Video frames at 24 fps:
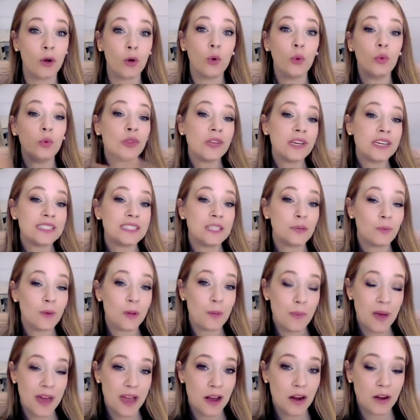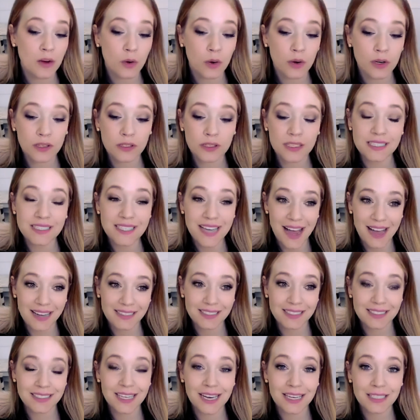only did we pay our quarterly
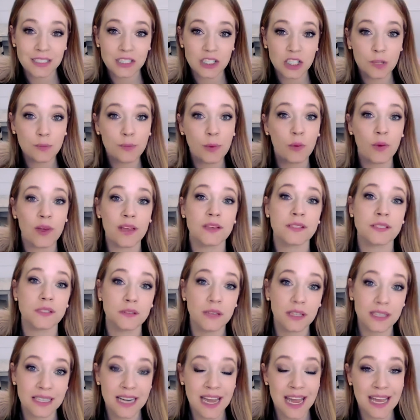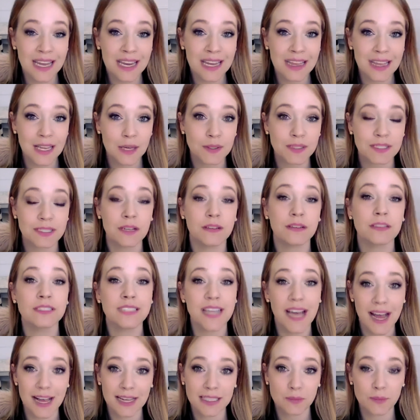taxes last year, but we also got an $80,000
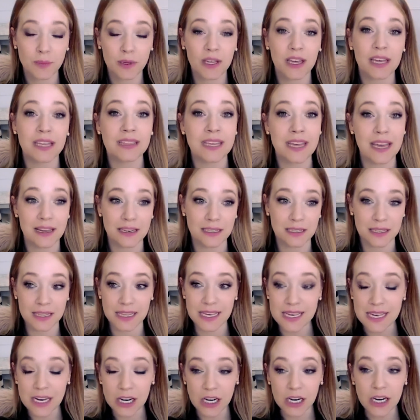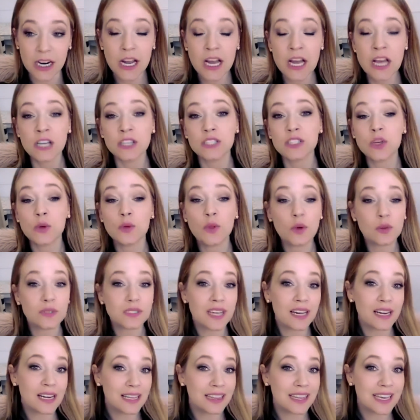tax bill at the end of the year. So those
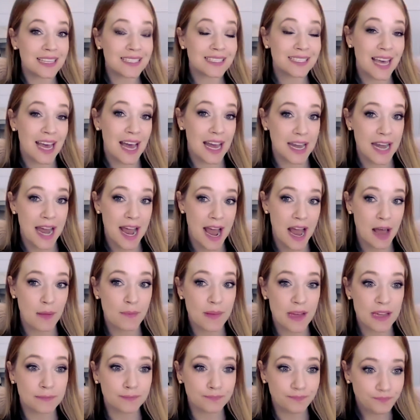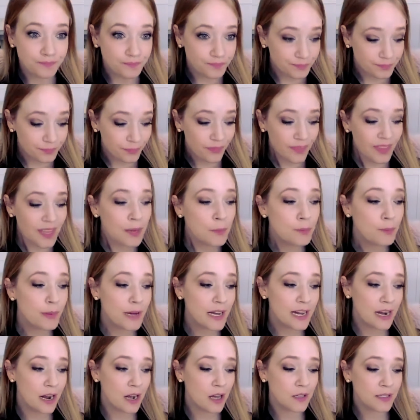kind of things can happen
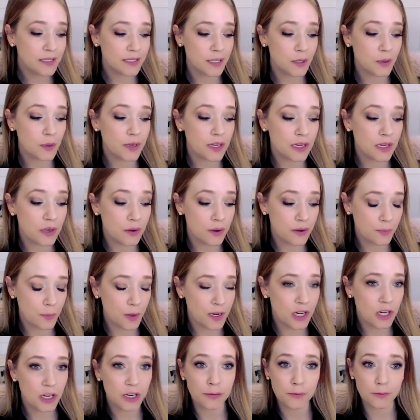but also you know if when you're a